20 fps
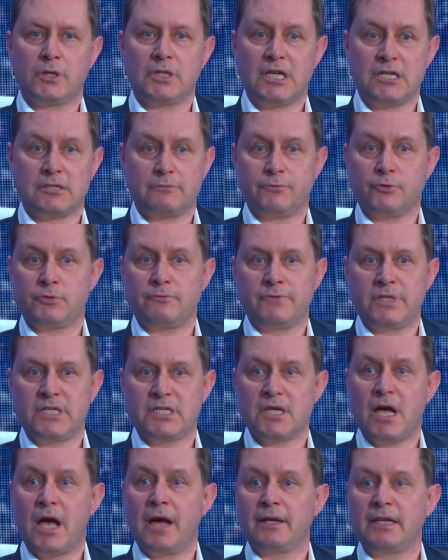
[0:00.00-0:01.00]
things
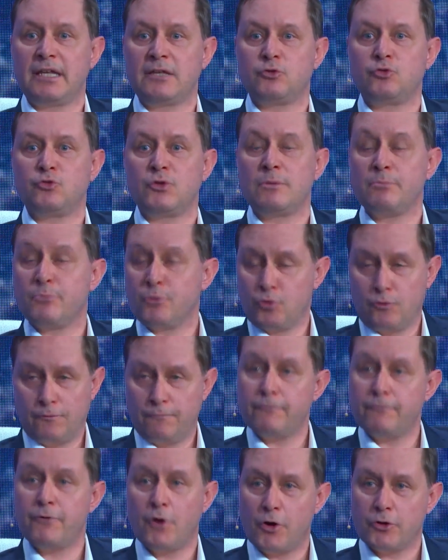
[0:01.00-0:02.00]
which I need to improve
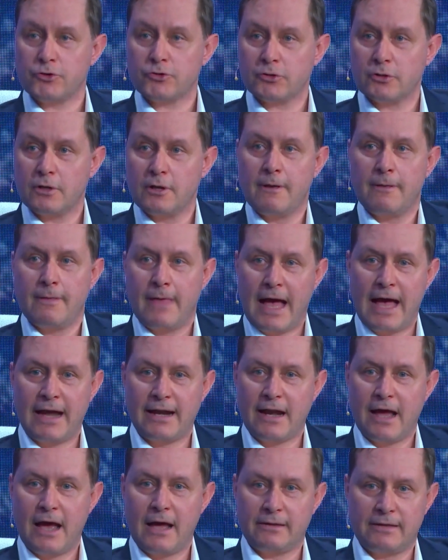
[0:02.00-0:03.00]
first?
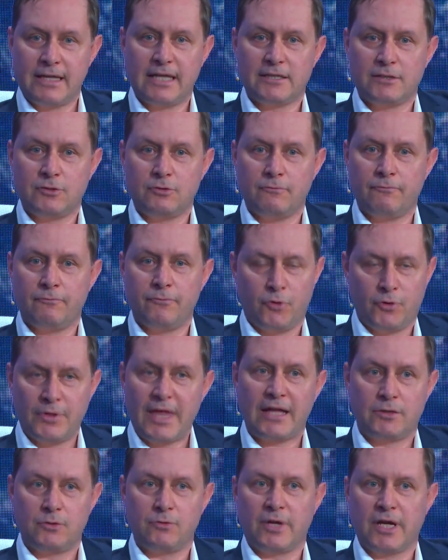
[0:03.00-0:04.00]
And for
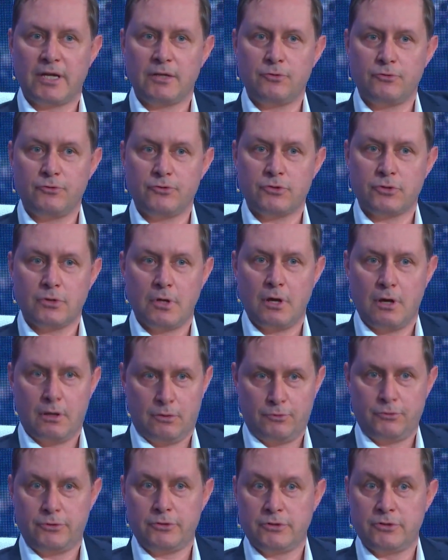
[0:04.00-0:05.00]
that you can use
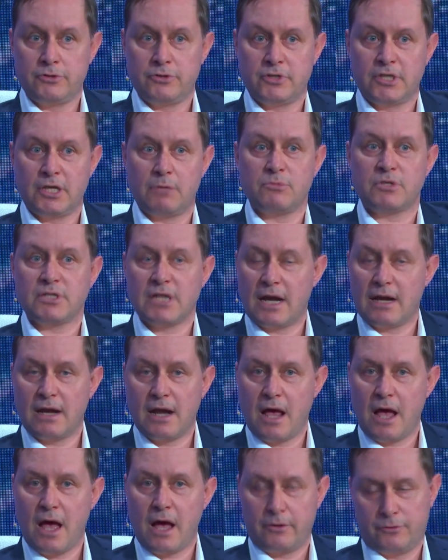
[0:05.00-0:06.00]
good systems and
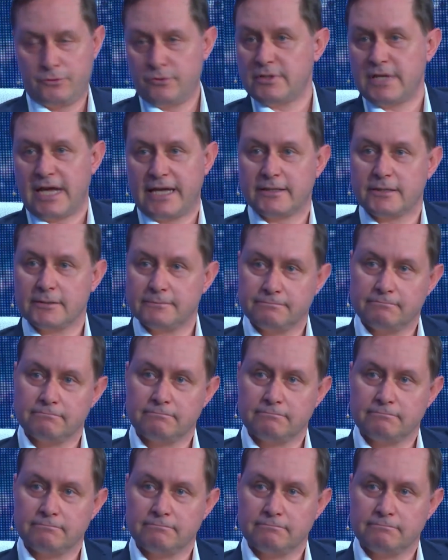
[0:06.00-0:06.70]
good data.